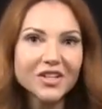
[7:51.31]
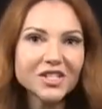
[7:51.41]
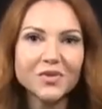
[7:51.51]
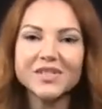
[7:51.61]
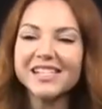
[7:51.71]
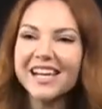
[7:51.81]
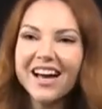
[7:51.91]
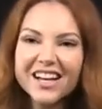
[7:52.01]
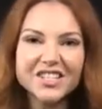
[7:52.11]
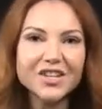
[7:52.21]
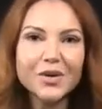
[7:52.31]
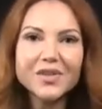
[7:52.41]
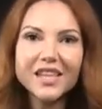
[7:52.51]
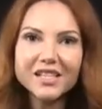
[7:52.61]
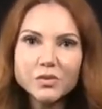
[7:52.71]
onto and say, gosh, you know
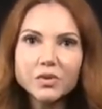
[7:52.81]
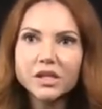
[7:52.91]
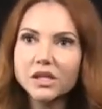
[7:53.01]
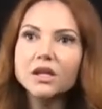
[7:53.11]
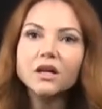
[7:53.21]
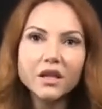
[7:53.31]
what, that's really